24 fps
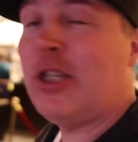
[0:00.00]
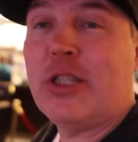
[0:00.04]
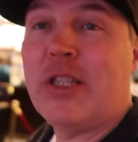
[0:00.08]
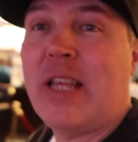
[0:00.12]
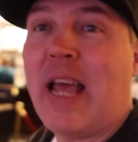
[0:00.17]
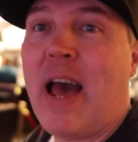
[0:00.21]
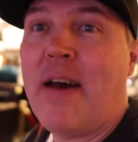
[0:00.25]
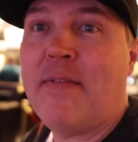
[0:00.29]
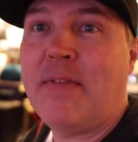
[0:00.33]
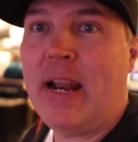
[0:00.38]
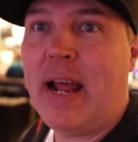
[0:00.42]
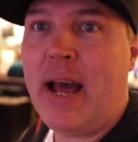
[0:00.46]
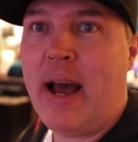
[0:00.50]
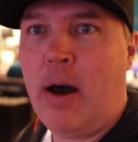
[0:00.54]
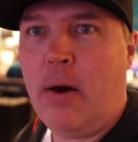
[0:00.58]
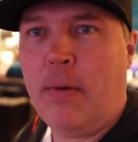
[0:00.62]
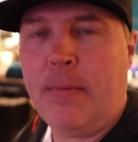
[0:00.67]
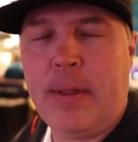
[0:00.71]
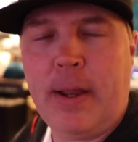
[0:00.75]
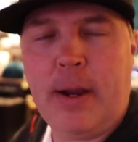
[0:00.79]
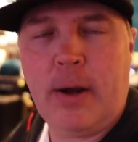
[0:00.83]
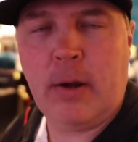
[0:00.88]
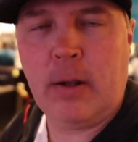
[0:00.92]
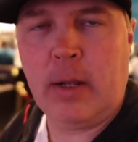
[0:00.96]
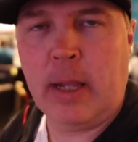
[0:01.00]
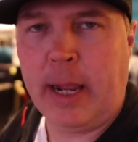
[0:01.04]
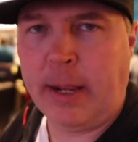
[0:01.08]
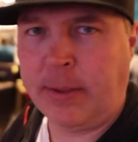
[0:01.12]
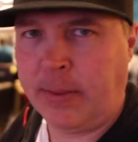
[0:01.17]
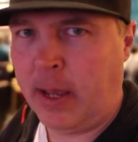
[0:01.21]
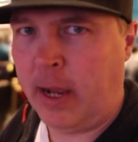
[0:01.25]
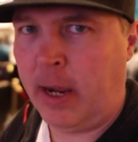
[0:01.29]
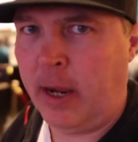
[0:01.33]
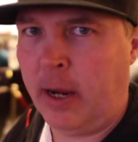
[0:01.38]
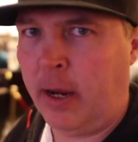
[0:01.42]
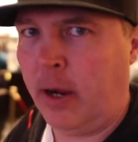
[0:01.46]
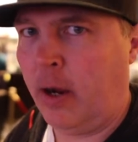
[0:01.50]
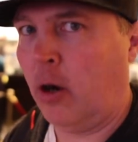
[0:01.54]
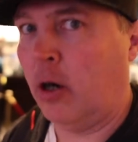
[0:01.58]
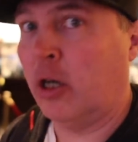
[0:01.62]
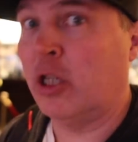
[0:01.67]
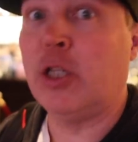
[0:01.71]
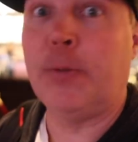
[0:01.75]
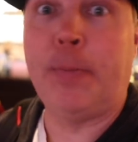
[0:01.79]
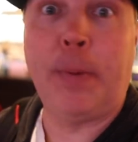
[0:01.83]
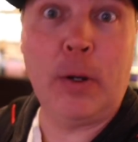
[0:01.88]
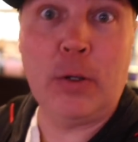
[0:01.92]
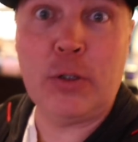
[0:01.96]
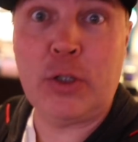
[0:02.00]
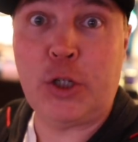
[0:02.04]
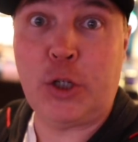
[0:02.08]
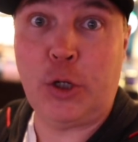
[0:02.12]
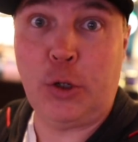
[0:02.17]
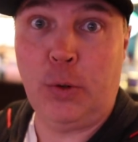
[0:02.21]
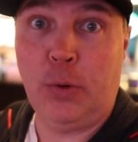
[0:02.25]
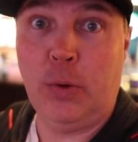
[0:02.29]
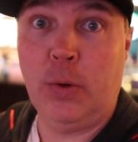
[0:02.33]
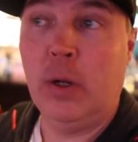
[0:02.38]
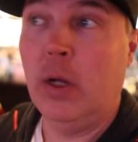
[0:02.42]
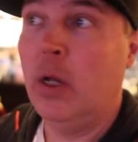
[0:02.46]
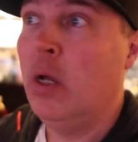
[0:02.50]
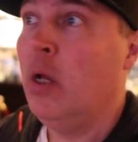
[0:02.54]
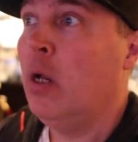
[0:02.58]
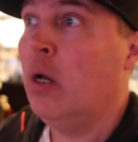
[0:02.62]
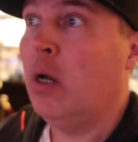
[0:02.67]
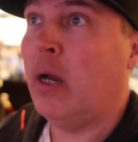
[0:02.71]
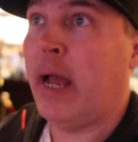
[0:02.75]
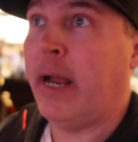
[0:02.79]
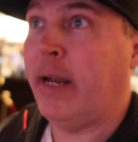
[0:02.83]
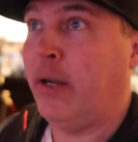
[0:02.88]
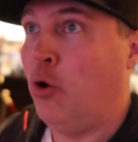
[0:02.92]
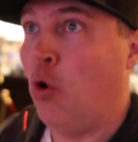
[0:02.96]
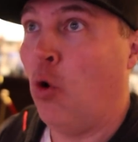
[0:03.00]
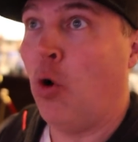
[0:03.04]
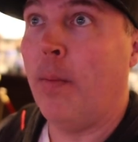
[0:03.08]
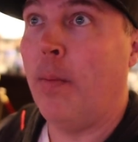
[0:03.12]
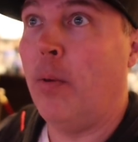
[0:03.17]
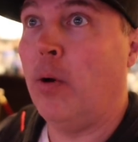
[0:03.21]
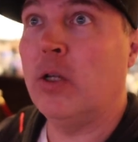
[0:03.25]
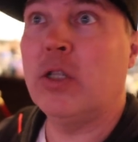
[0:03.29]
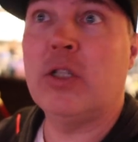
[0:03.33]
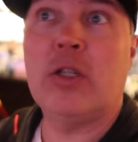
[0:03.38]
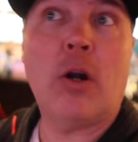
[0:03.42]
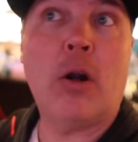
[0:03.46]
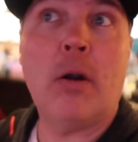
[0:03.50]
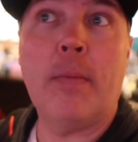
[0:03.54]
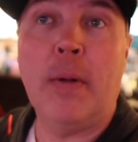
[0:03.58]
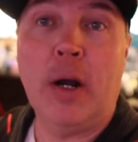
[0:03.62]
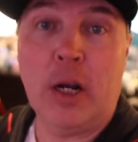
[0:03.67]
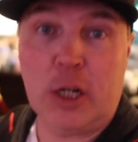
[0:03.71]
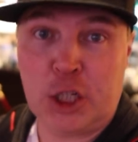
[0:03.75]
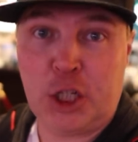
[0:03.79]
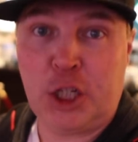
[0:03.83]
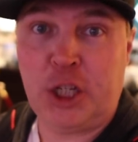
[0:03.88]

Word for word: just have it out there like they are supposed to? Like normal Starbucks